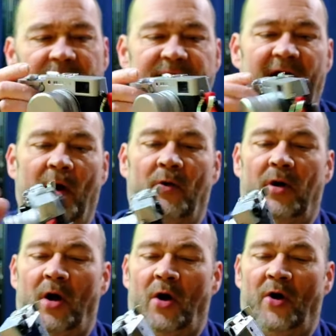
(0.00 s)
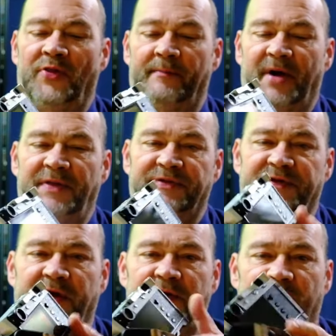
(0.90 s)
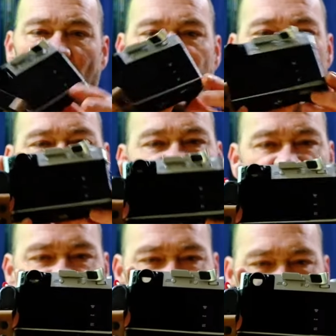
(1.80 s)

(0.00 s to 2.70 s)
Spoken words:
Now, all the buttons and controls on the